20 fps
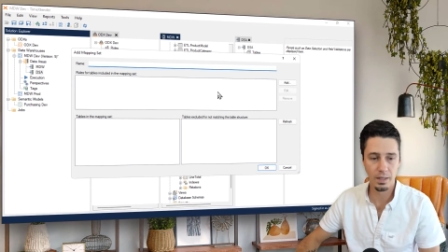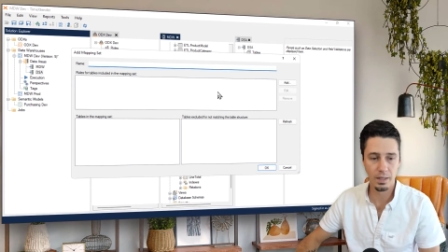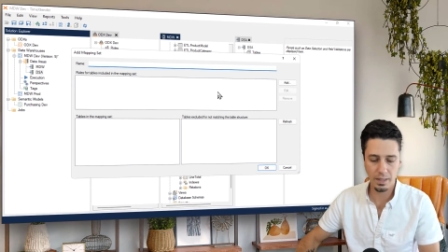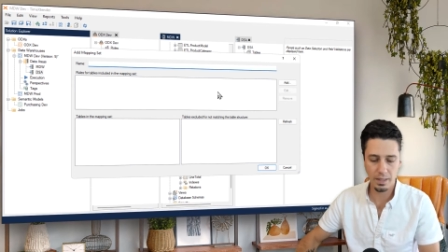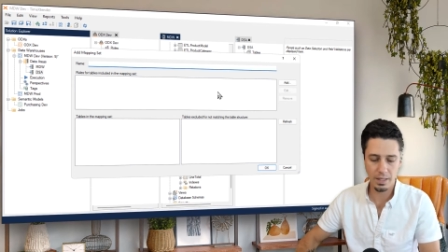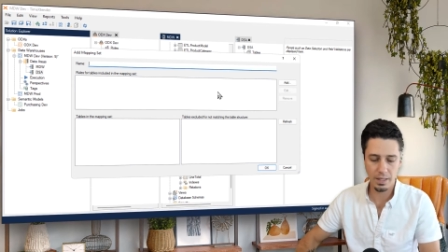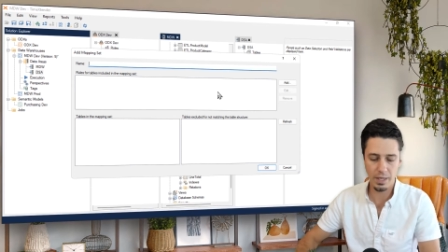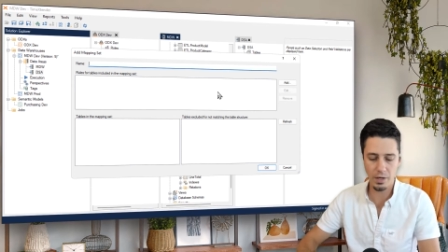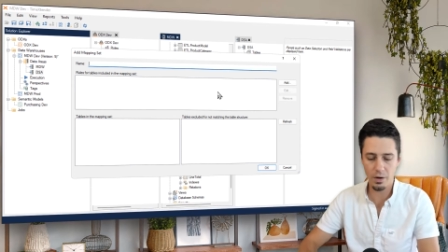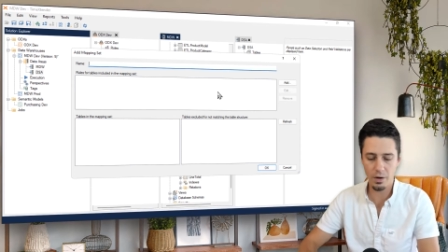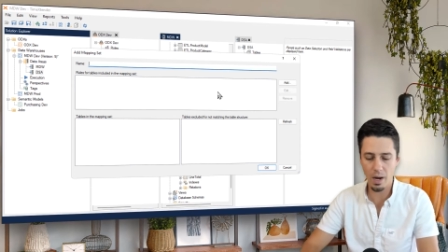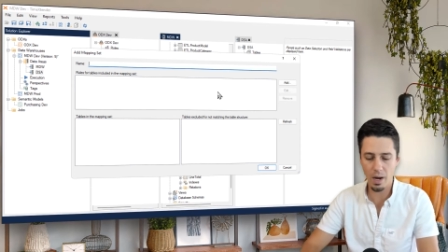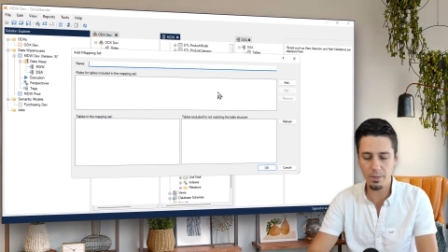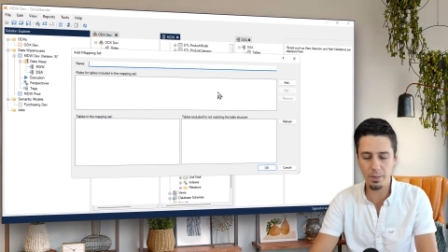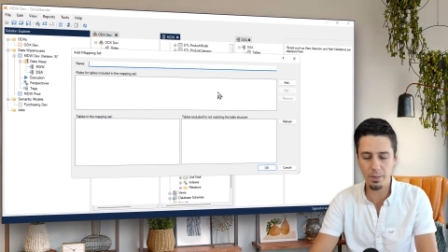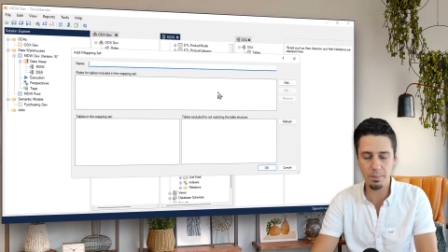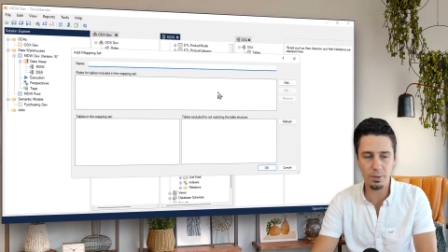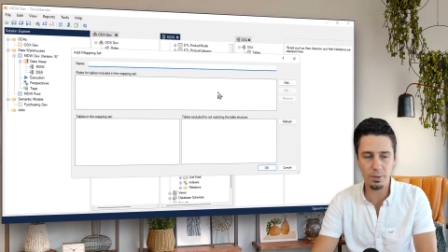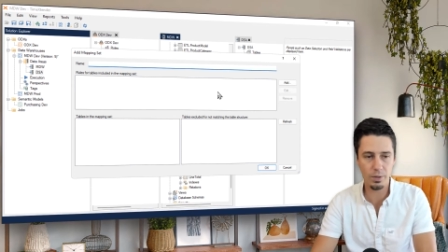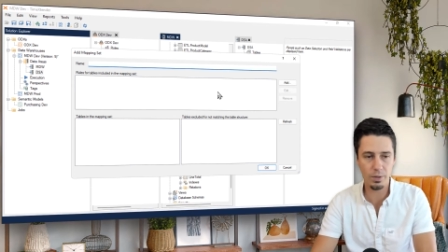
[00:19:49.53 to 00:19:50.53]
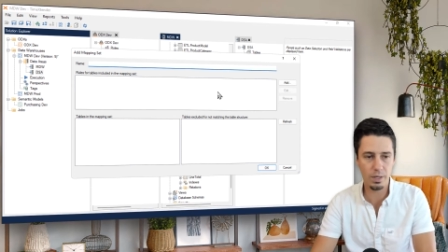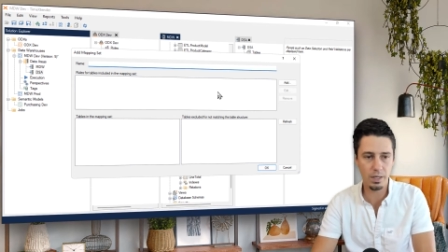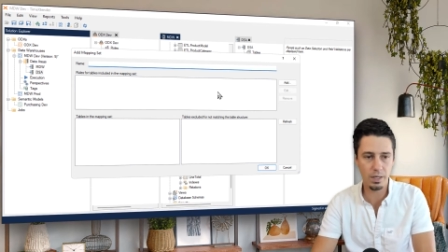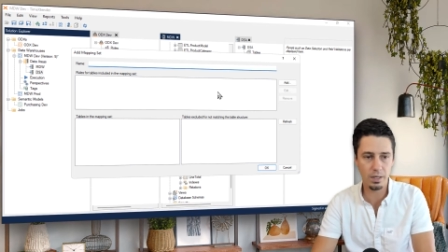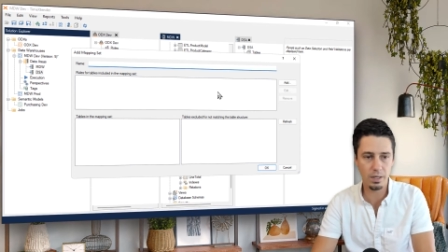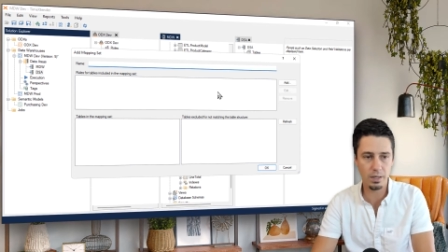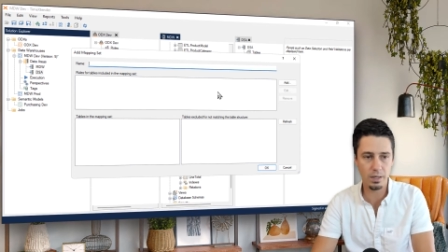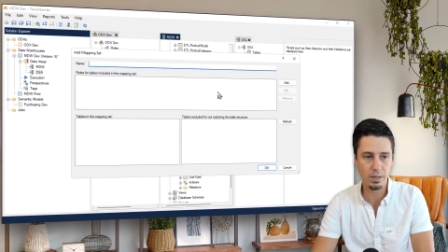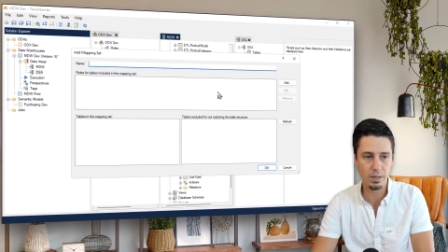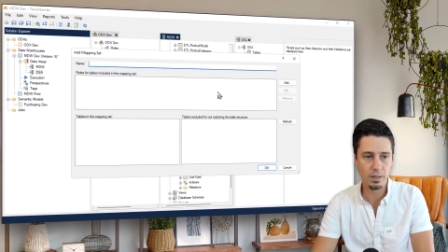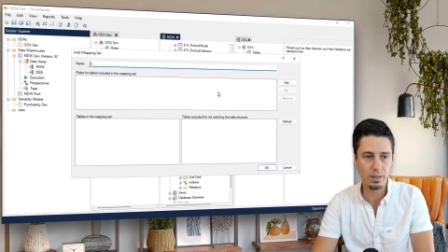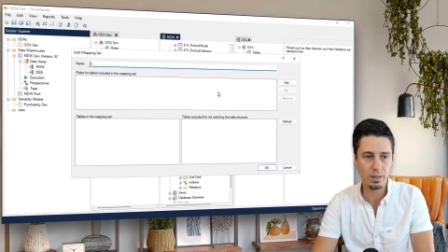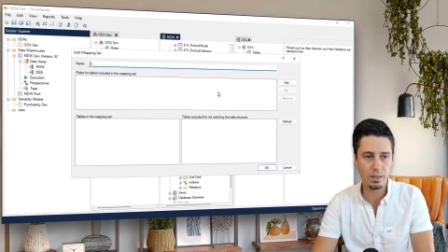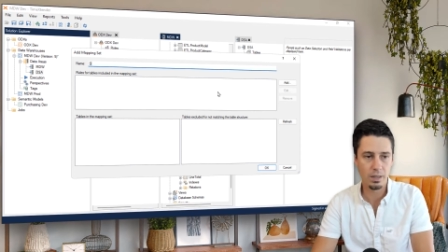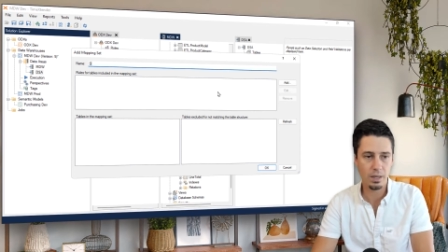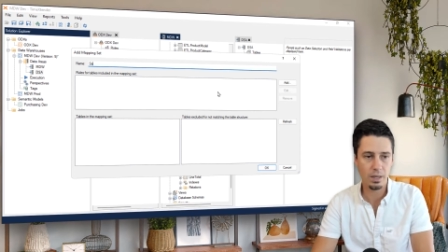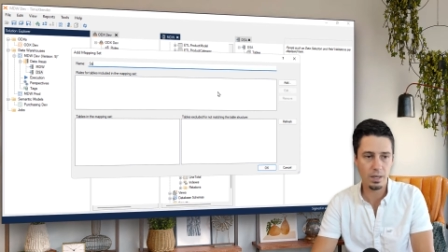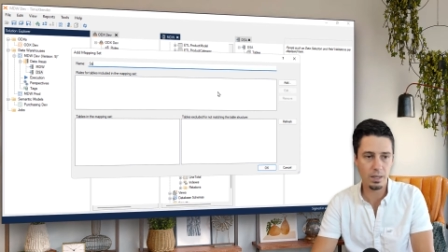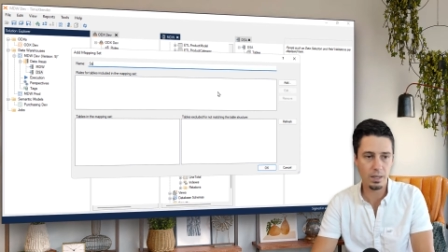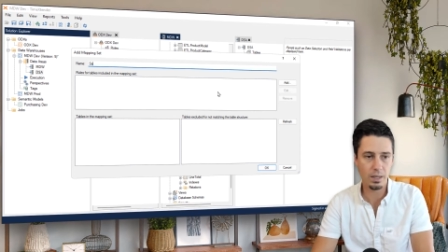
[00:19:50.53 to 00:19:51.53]
Here I'm going to put in
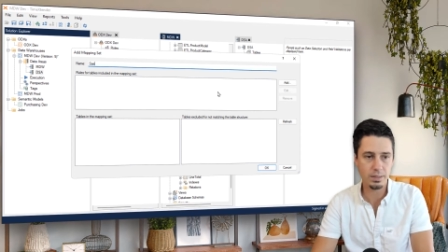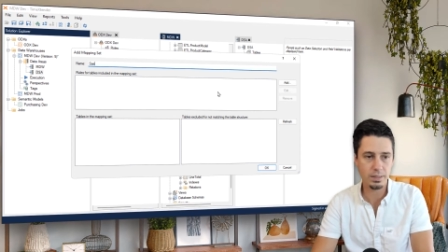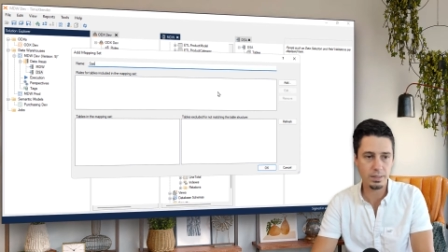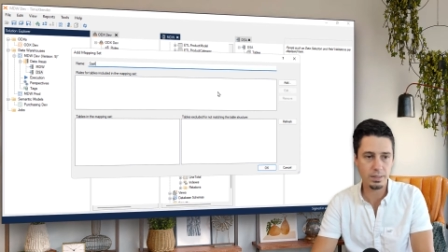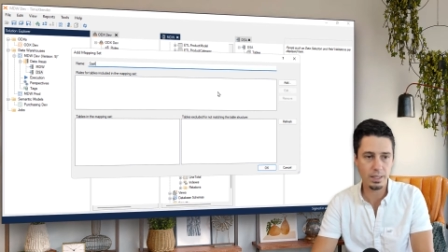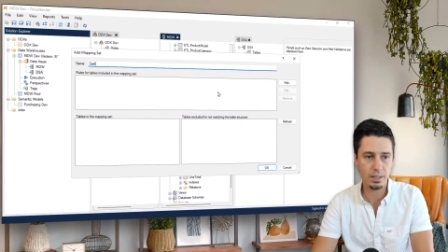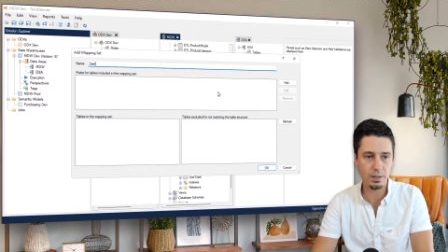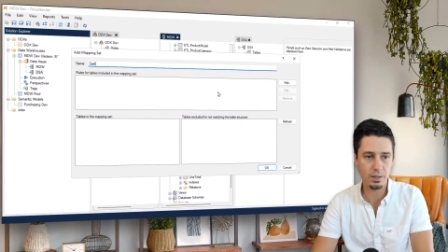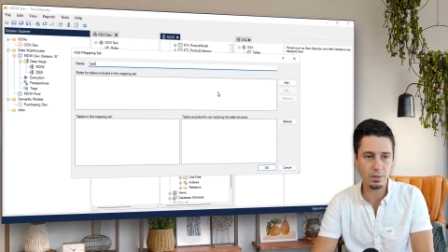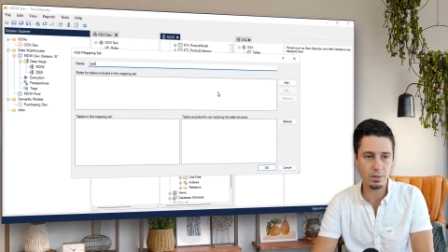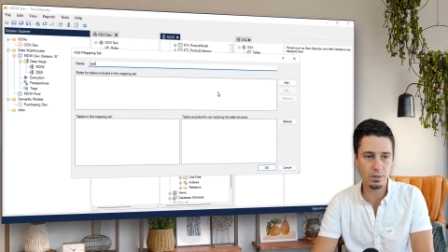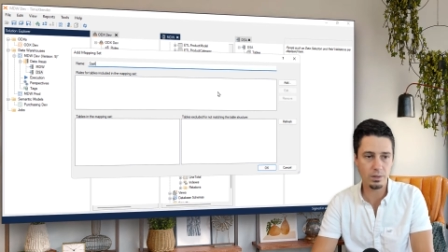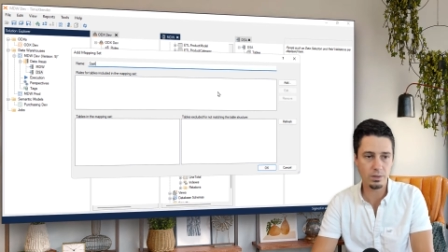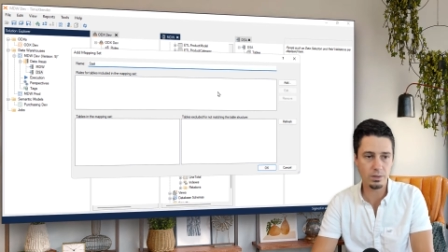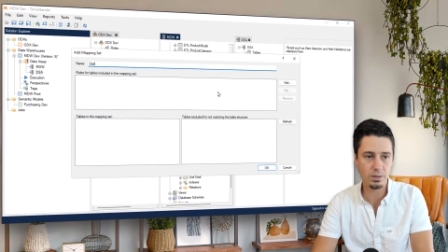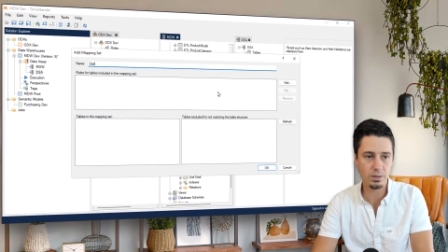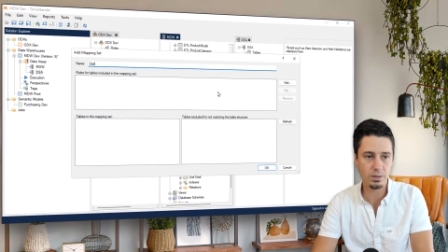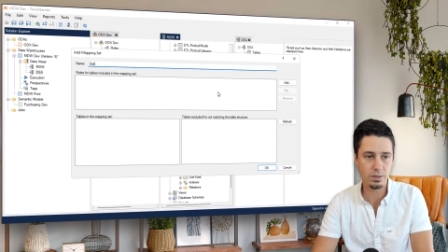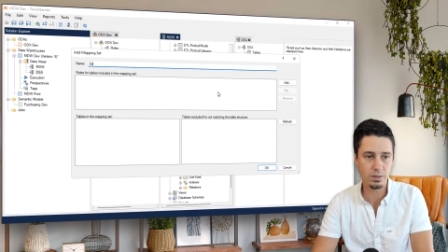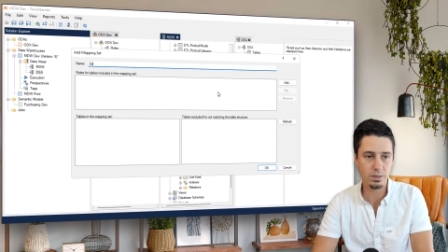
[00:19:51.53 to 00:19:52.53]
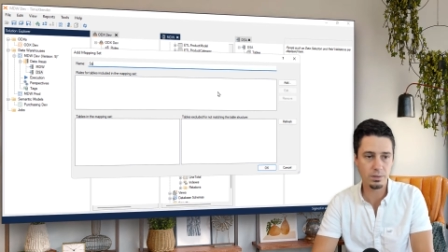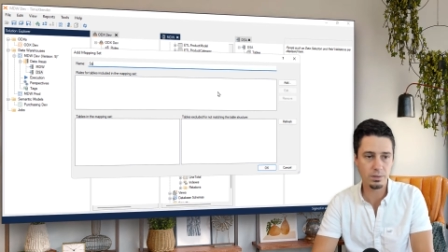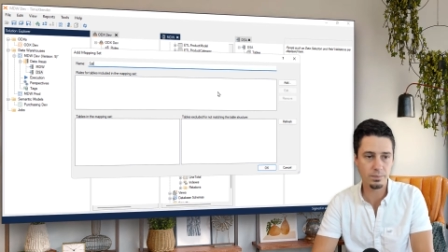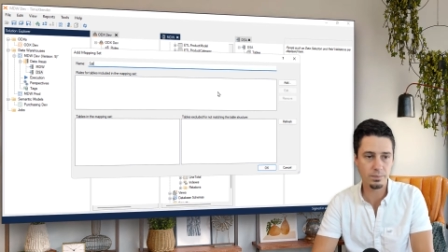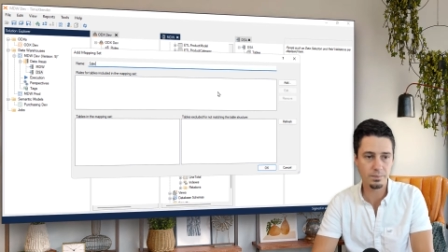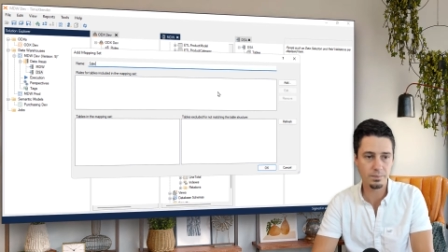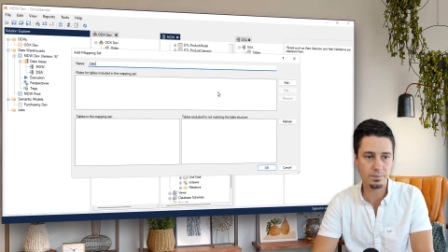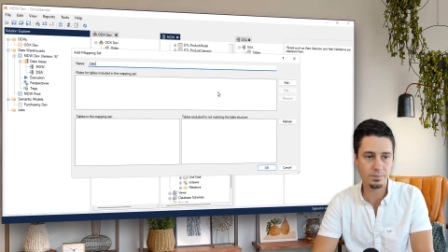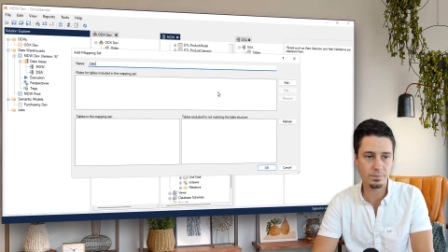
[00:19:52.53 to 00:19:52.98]
sales